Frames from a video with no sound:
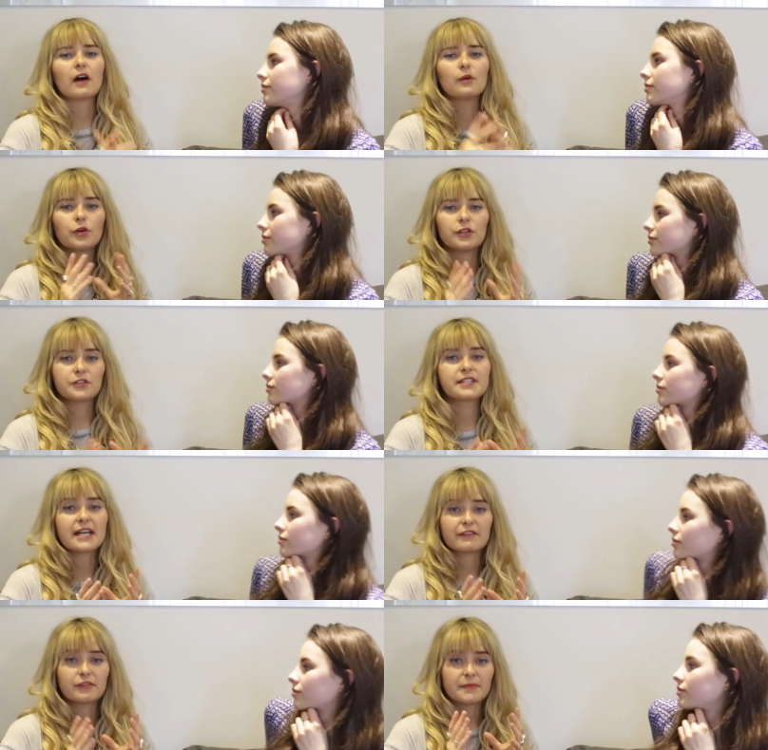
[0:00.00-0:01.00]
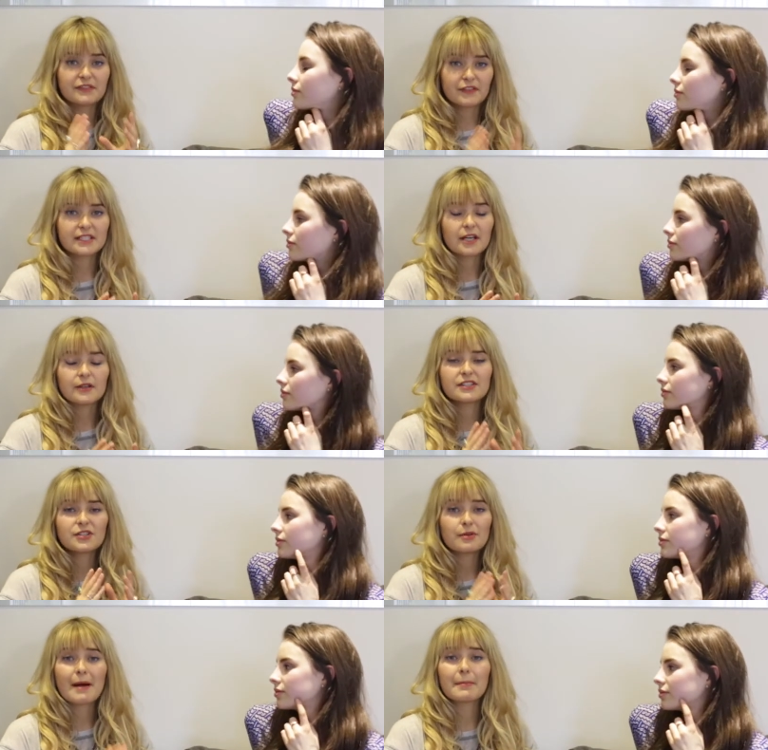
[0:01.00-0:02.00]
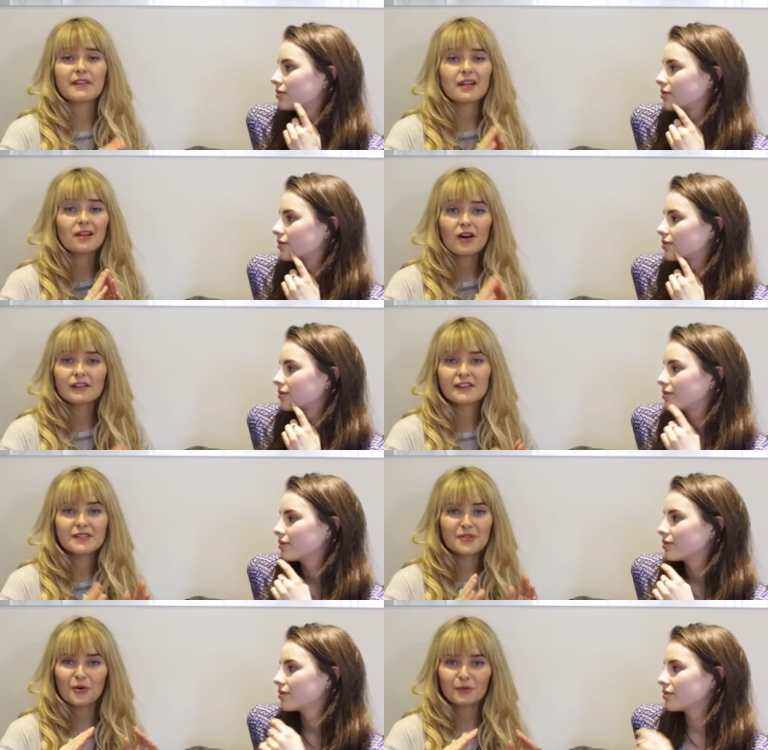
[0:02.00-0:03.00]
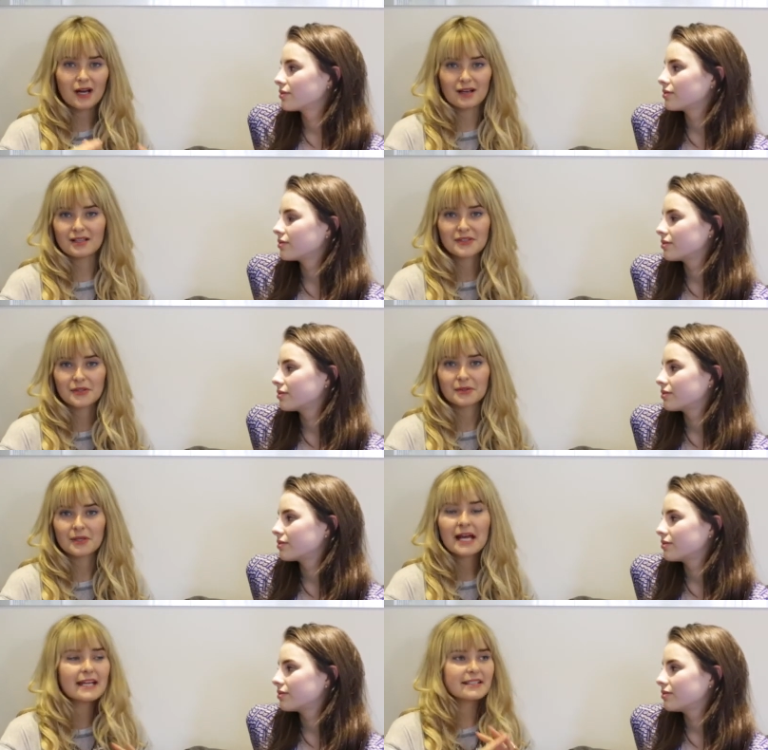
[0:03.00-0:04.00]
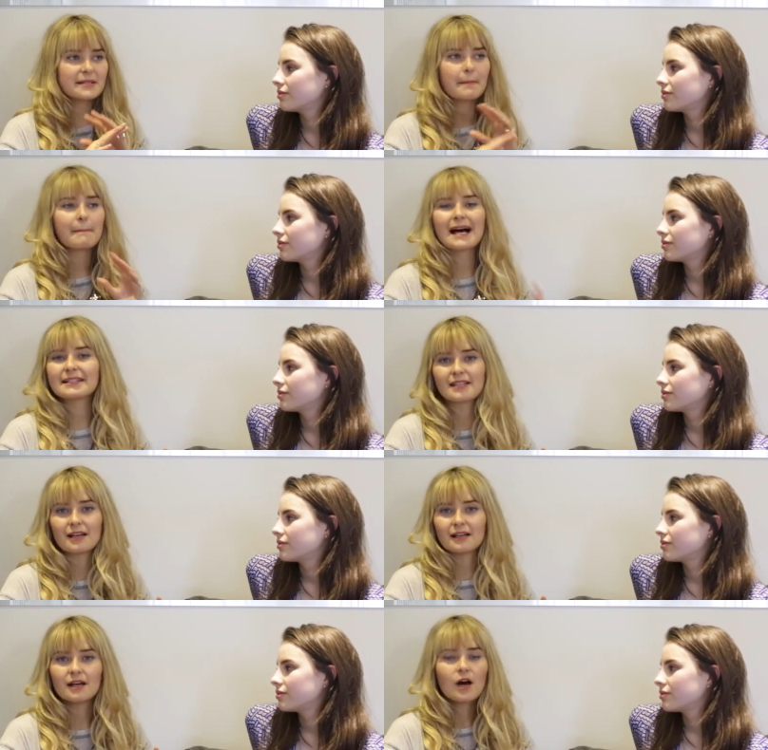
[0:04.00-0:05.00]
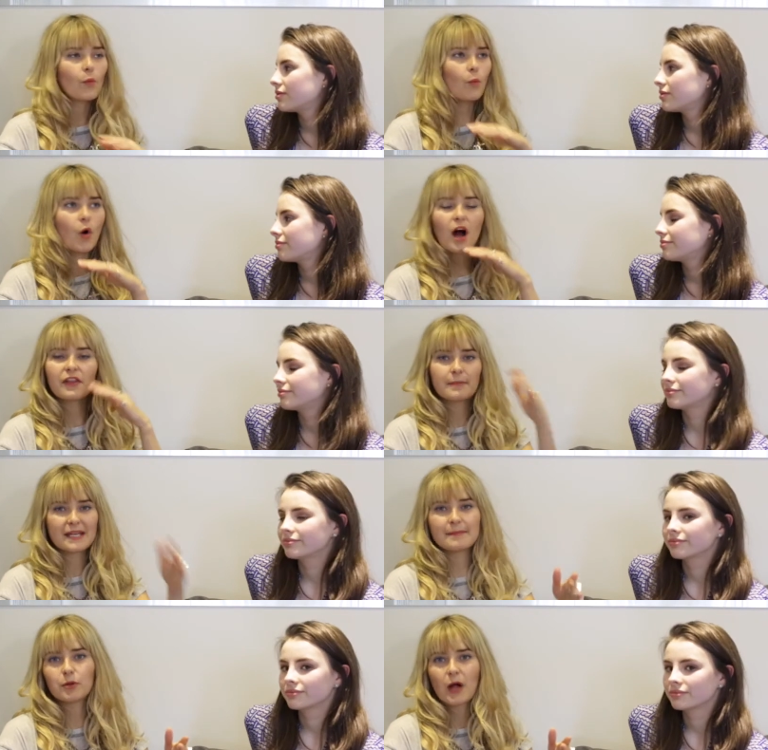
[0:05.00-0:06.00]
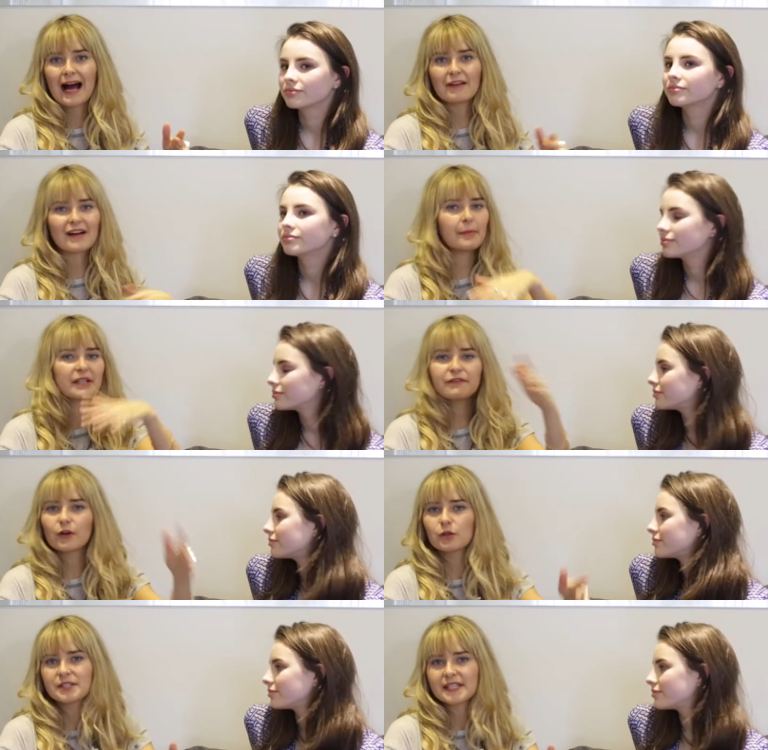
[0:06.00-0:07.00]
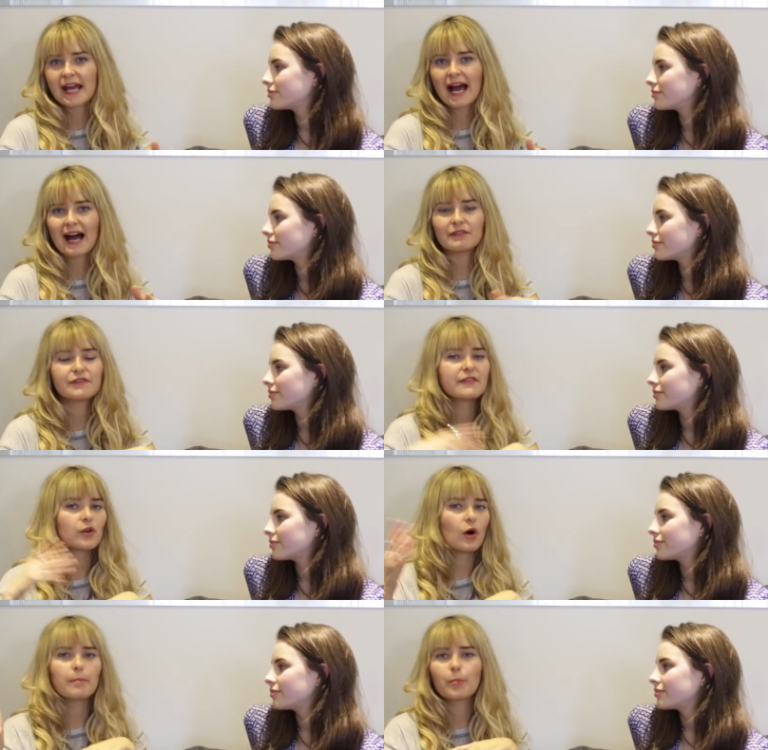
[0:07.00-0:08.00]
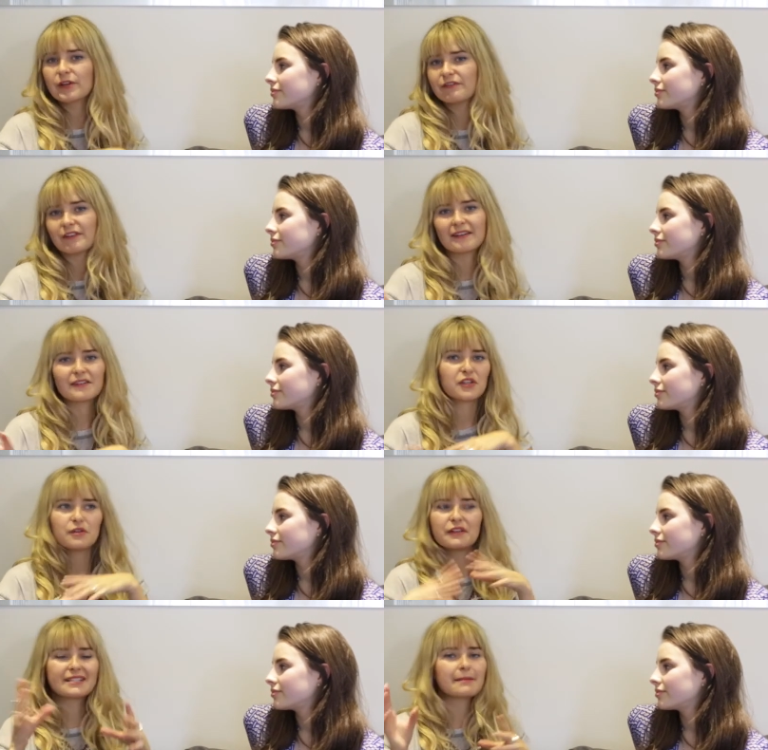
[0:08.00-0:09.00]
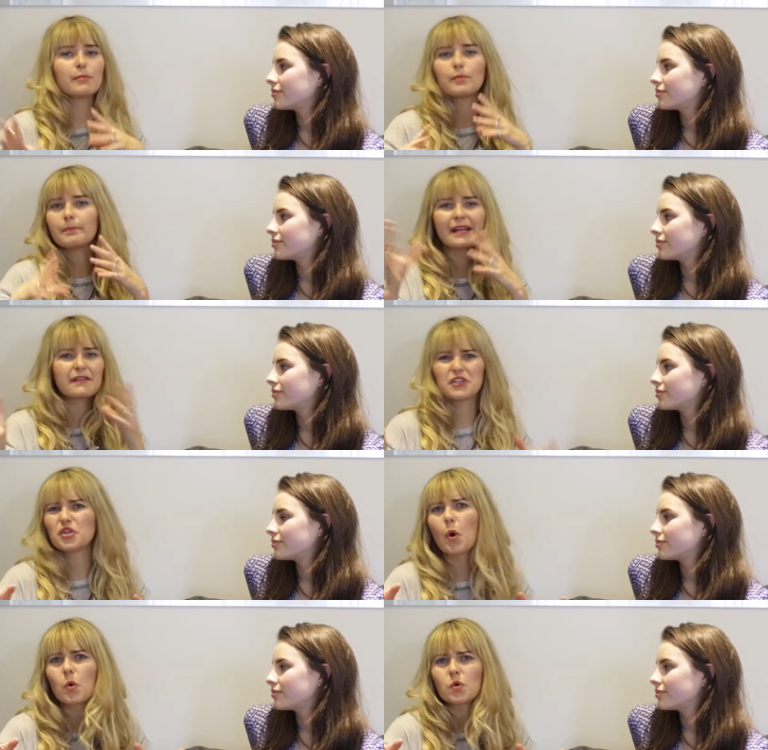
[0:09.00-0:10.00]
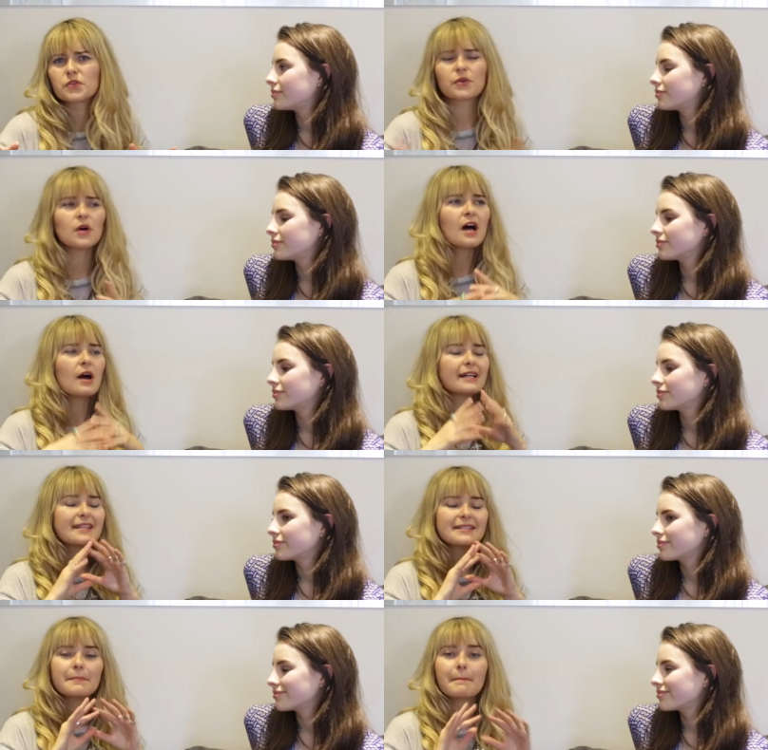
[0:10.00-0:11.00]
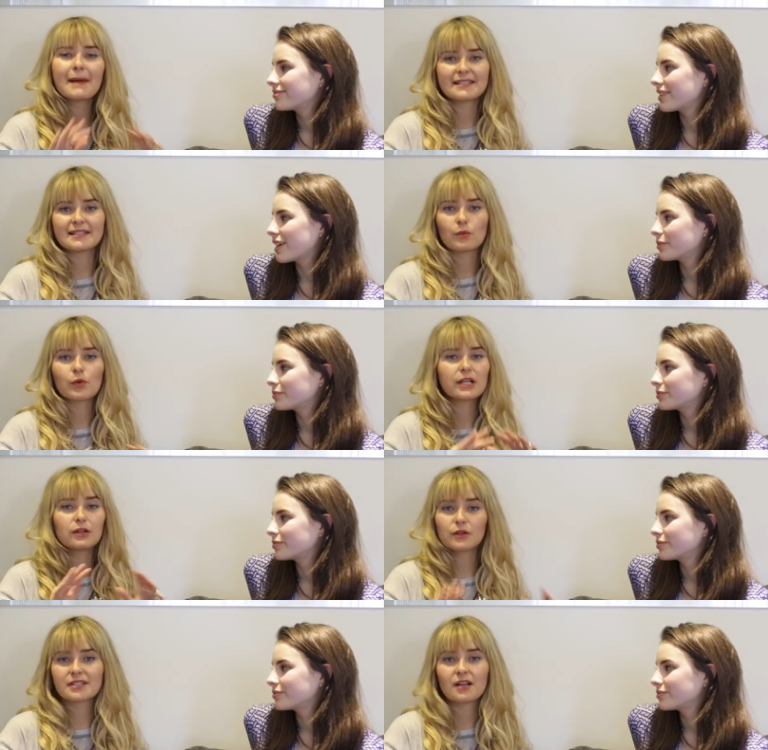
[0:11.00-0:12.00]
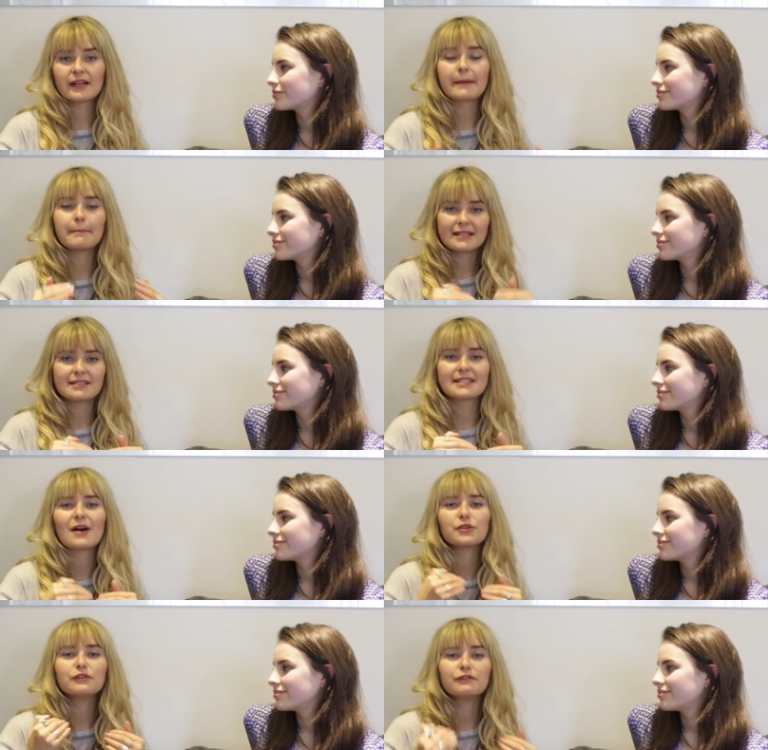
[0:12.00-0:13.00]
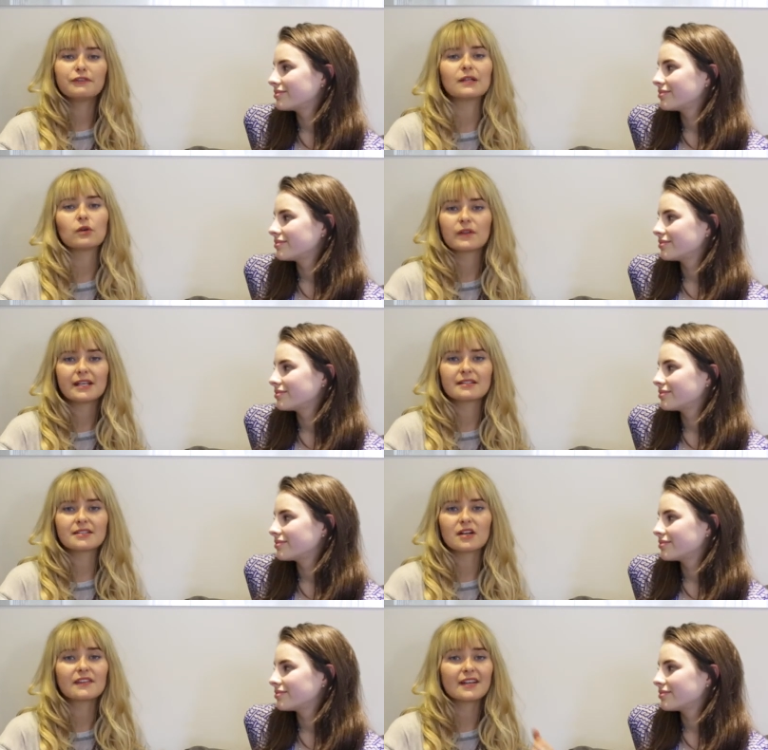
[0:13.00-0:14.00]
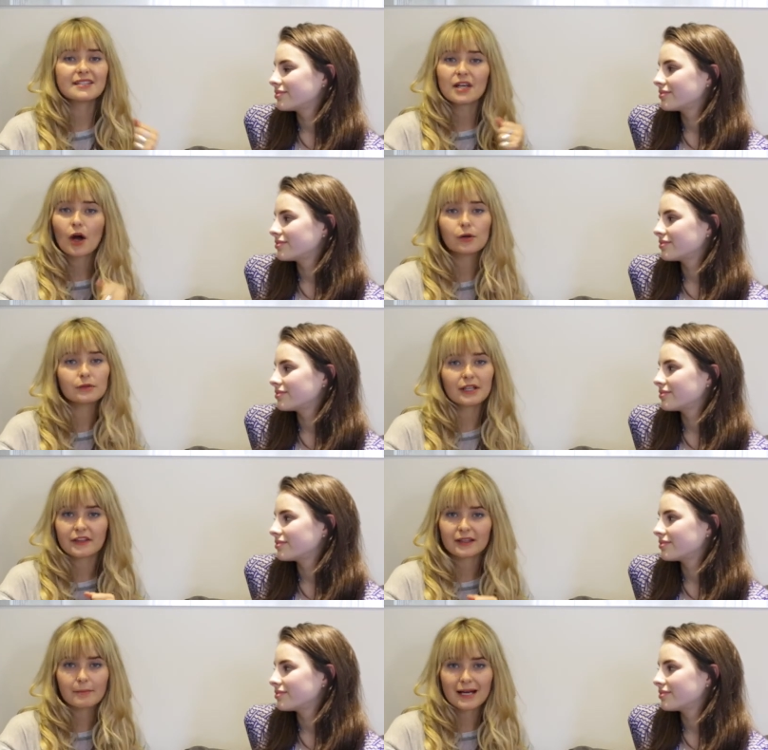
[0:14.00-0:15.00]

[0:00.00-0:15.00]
Speaker 1: that I want you to take from this video is to remember that life is not a rehearsal. It doesn't matter what other people have, how many followers they have, if they've got a boyfriend that you think's better than yours, or it doesn't matter what it looks like, it matters how you feel on the inside. That's the only thing that